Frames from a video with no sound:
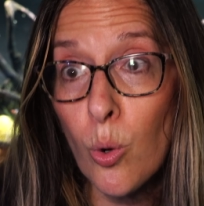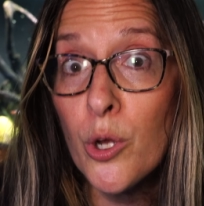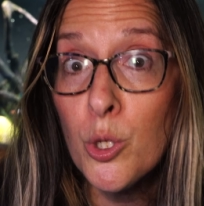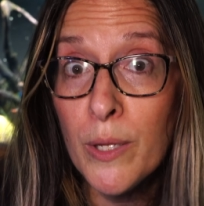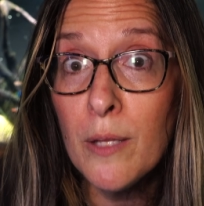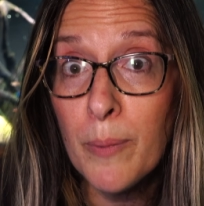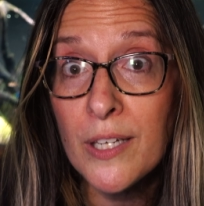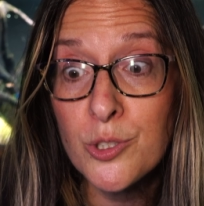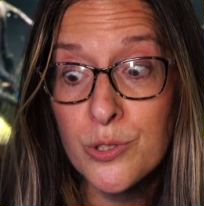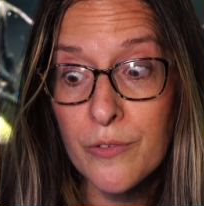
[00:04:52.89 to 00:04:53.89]
or you need
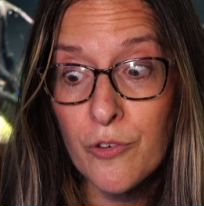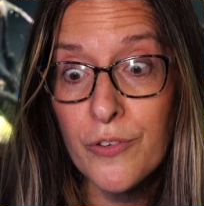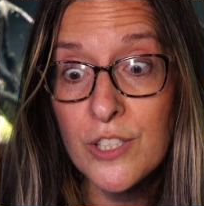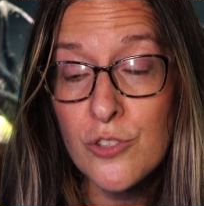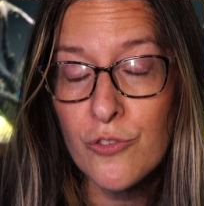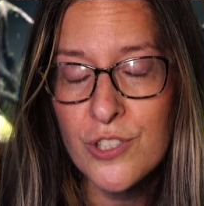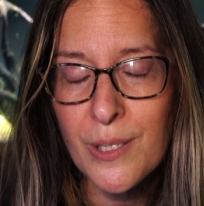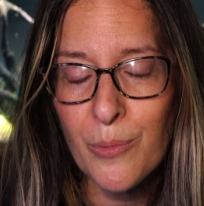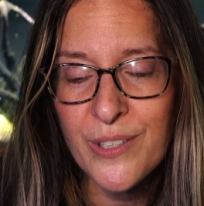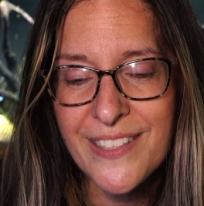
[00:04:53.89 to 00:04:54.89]
pictures of your fish for
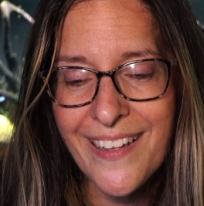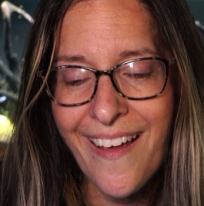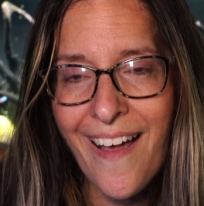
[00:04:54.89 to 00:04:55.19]
some reason.